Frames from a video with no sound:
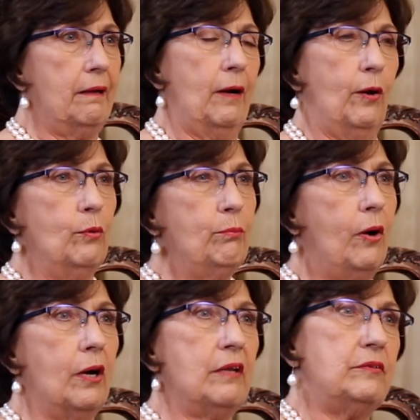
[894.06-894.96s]
home,
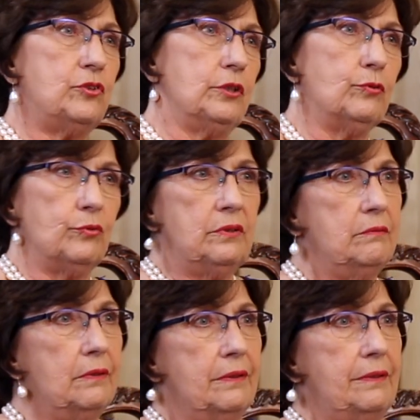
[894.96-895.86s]
hearth,
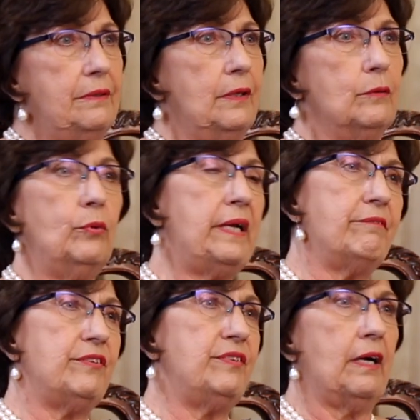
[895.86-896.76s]
children,
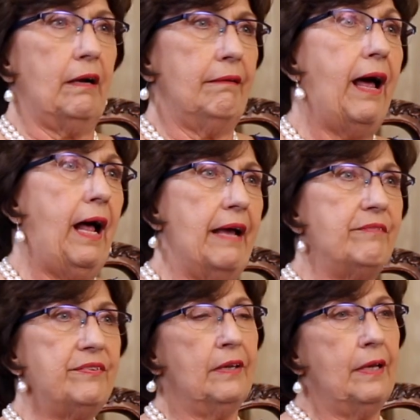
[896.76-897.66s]
whatever's in our
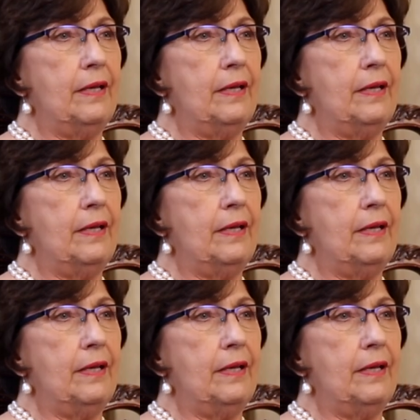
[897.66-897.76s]
lives,